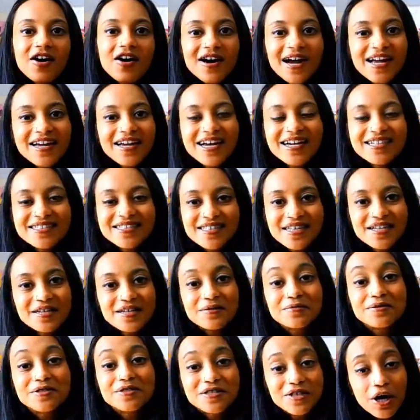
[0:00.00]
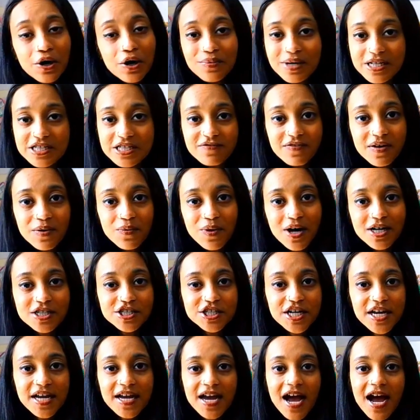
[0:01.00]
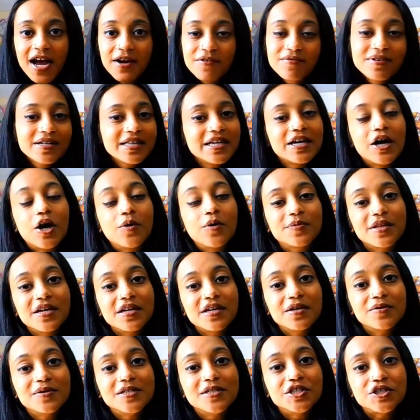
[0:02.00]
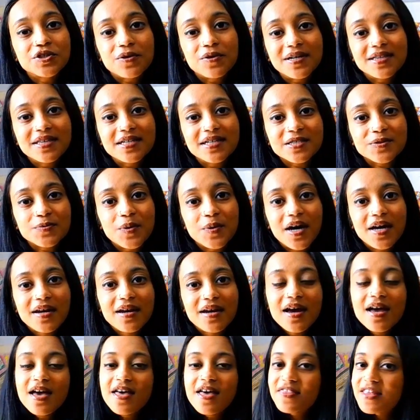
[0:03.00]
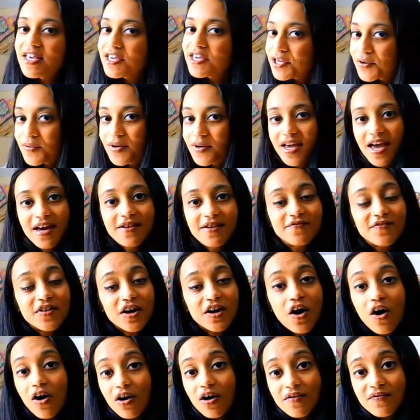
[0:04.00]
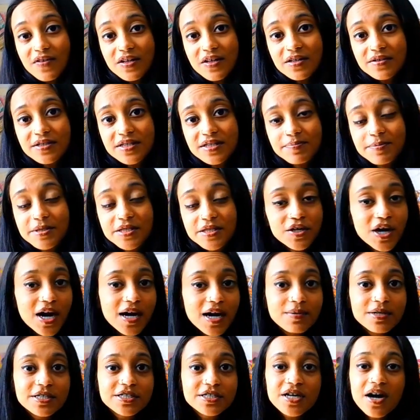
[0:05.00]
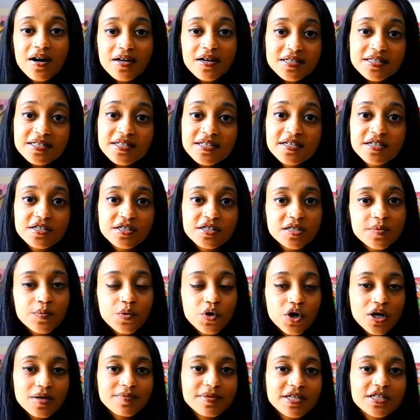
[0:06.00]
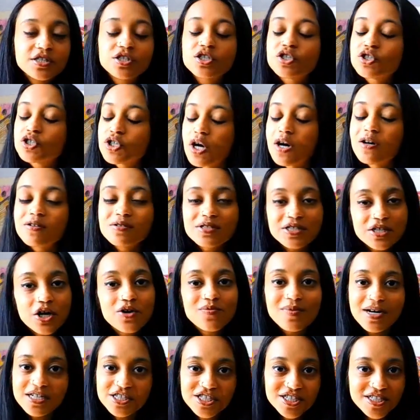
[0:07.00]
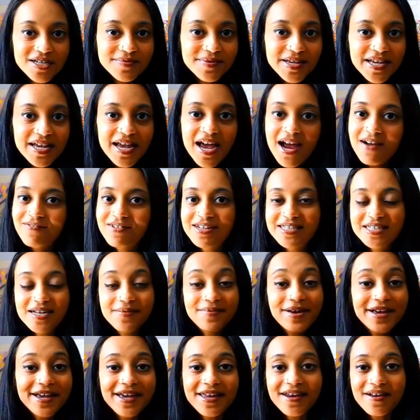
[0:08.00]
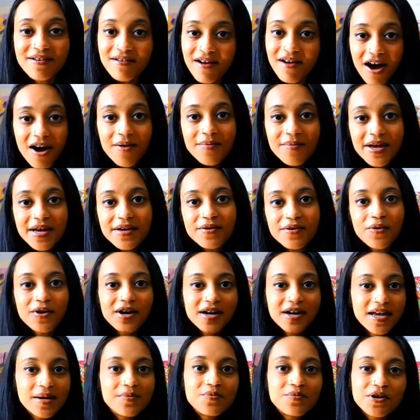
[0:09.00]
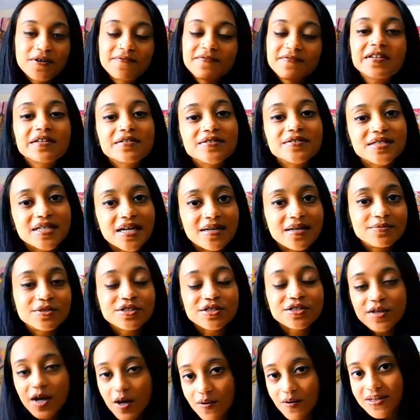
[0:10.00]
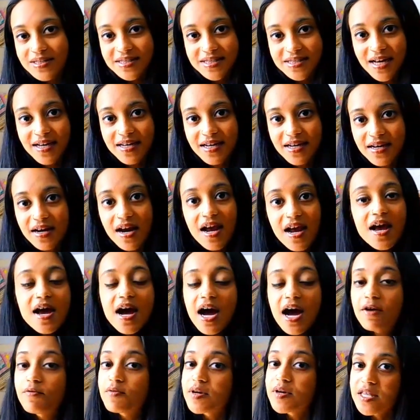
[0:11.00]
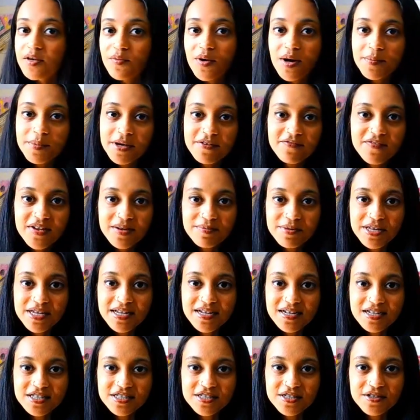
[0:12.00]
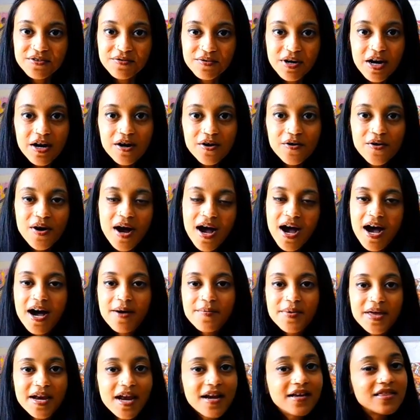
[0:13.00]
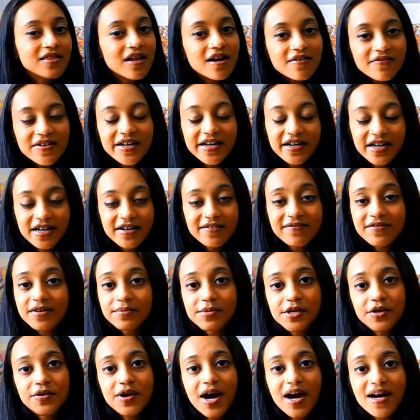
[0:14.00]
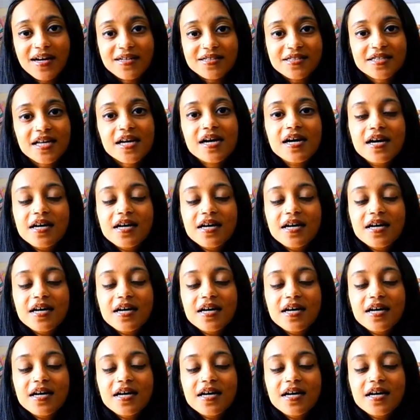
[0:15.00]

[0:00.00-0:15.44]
Alright guys, thank you so much for watching. I really hope that you enjoyed this one. Thank you again for all the new subscribers. Honestly, your support means so, so much to me. Every time I get a comment or get more views, I'm so excited. I really want my family here to grow um, and I love hearing from you guys.